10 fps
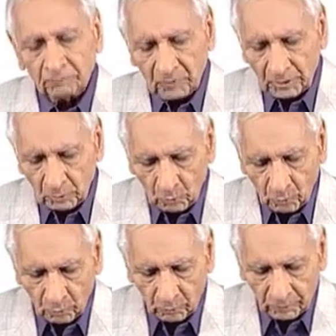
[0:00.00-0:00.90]
their
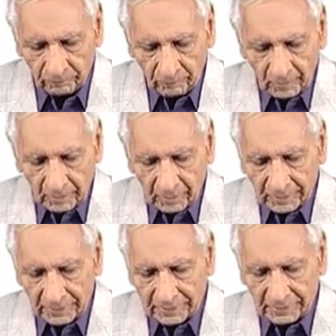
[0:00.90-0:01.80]
own,
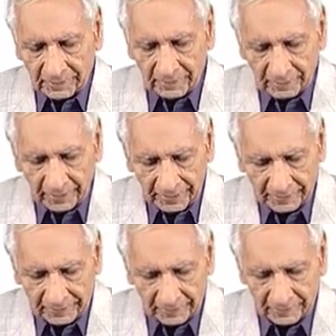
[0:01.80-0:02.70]
let's say,
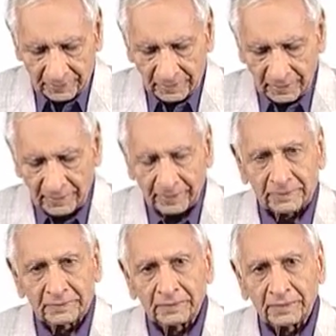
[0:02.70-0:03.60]
likes and
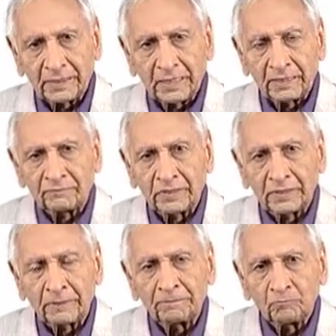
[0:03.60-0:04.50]
dislikes. They have
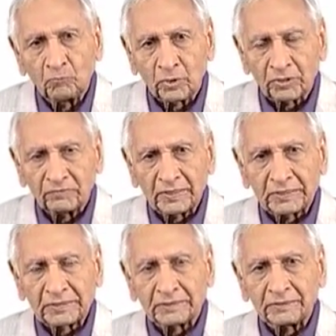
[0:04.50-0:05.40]
their
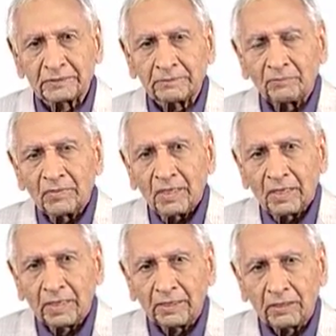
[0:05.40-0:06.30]
motivations,
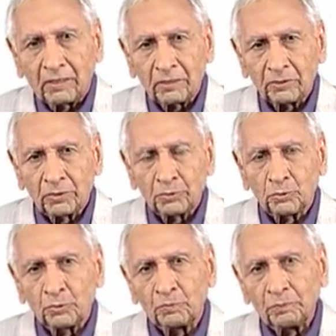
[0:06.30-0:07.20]
and in order
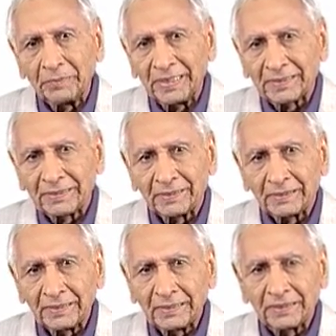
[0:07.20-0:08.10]
to meet their
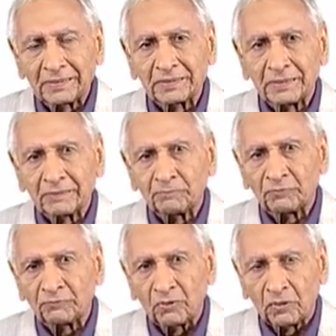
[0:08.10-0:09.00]
needs, they
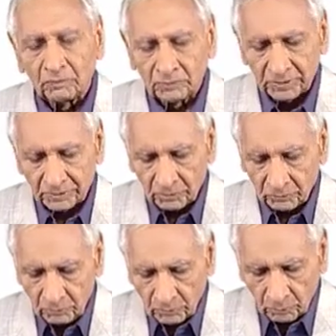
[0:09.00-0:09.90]
perform certain
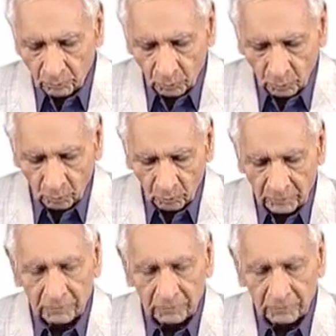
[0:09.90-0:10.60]
roles